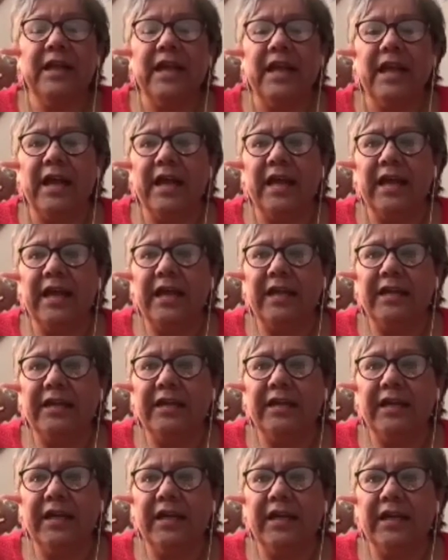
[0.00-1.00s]

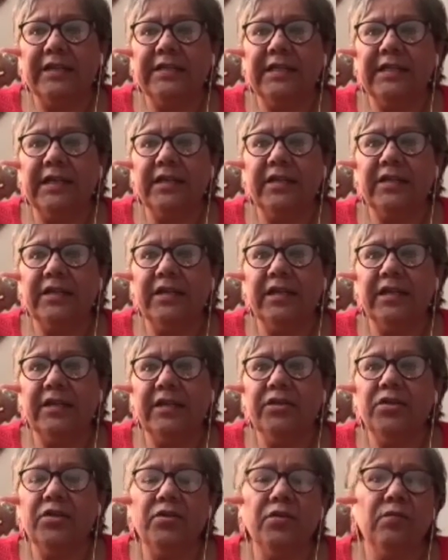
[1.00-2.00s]
and I said,
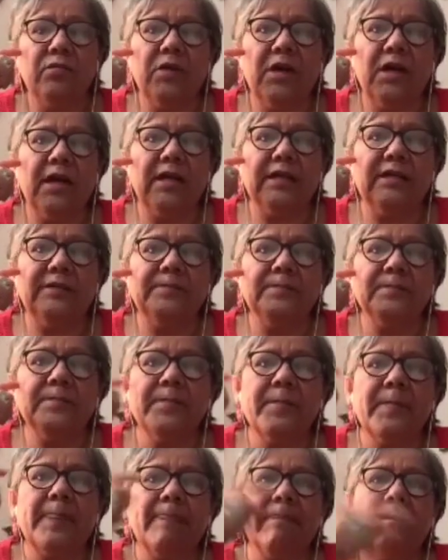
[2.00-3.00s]
you know
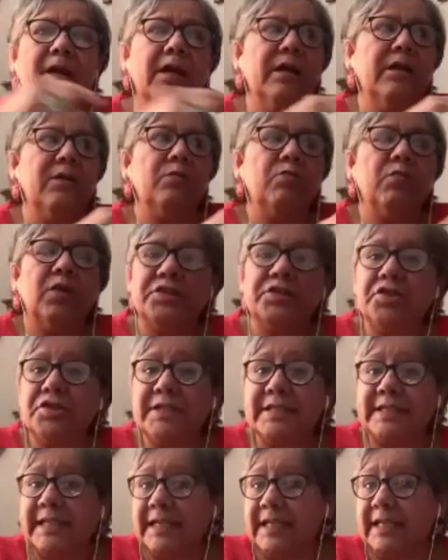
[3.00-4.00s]
what you
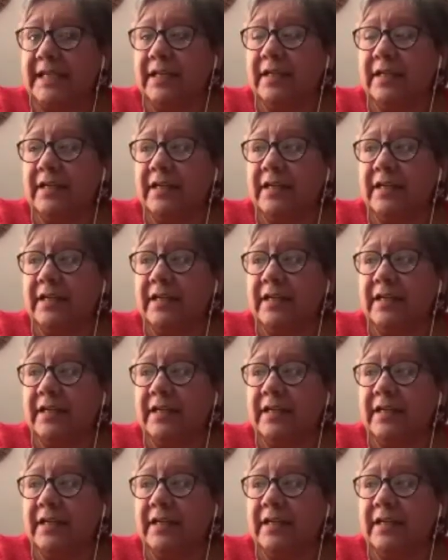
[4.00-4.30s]
see